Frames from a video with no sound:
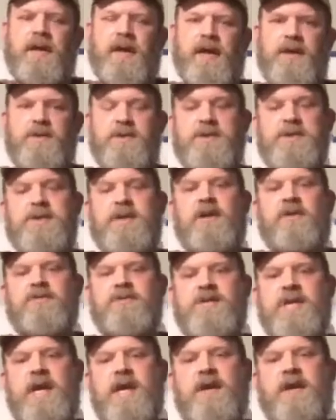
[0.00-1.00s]
I do a
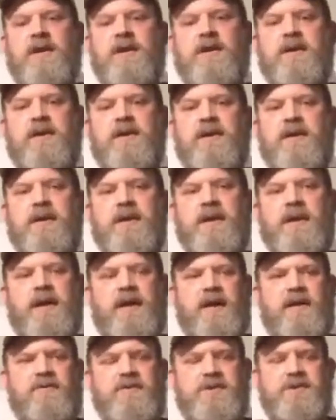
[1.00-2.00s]
self-check.
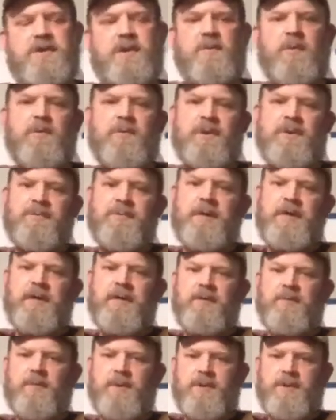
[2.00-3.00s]
And if there's someone with me,
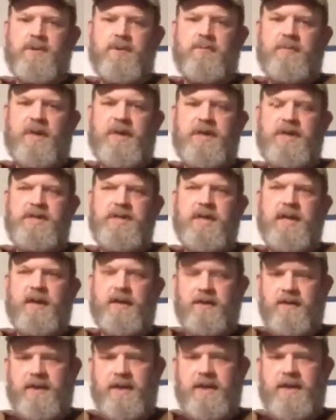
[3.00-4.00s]
we do a buddy check.
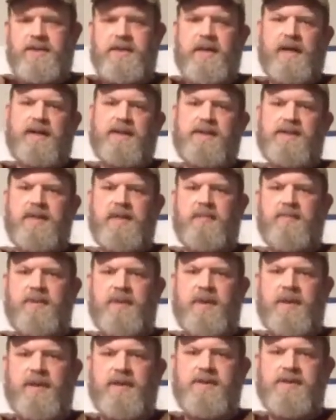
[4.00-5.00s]
They check the same
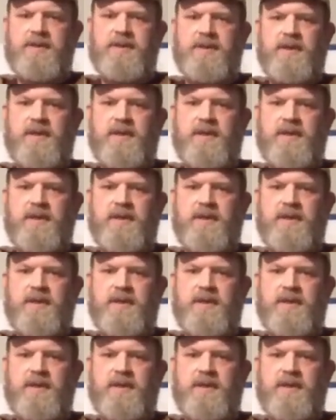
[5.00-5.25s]
things.